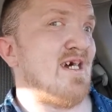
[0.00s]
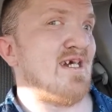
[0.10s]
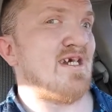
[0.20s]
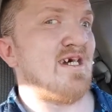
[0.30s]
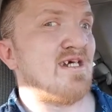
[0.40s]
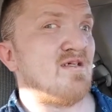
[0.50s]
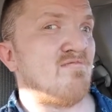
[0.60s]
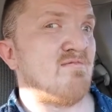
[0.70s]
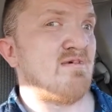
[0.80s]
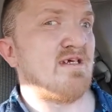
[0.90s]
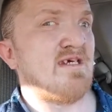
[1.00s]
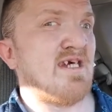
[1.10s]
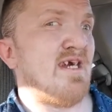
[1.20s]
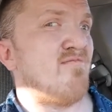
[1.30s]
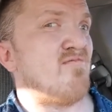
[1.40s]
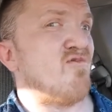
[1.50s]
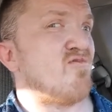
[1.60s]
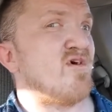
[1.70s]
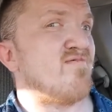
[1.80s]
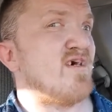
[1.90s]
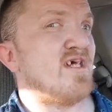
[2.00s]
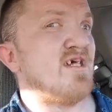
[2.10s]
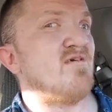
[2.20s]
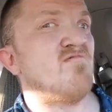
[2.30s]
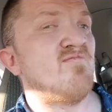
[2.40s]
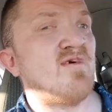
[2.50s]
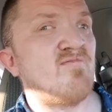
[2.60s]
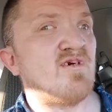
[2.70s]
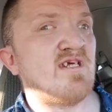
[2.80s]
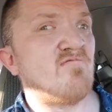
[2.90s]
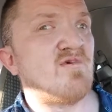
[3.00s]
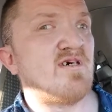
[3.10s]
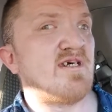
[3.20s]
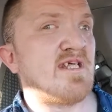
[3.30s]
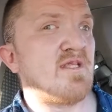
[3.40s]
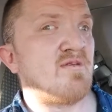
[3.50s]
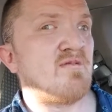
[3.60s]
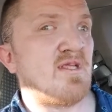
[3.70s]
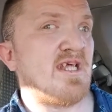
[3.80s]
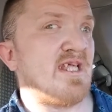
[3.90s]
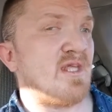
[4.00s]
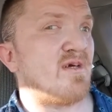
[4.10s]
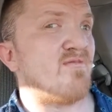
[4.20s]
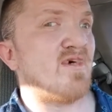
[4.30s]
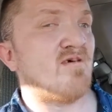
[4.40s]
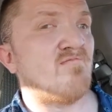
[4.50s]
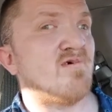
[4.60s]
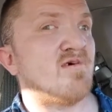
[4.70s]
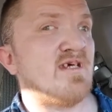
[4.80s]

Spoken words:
kind of gave them a rough idea of what my budget was, and they said they could make it work,